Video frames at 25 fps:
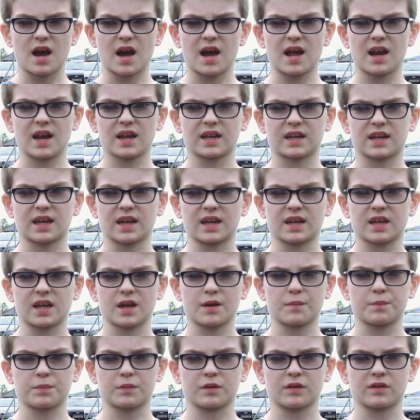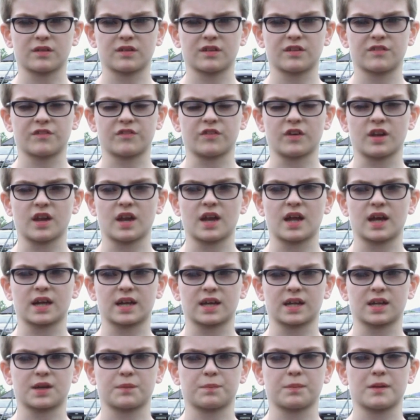I like iCare because it's fun and I
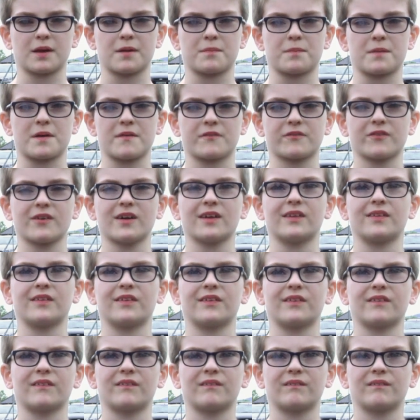get to play with my friends.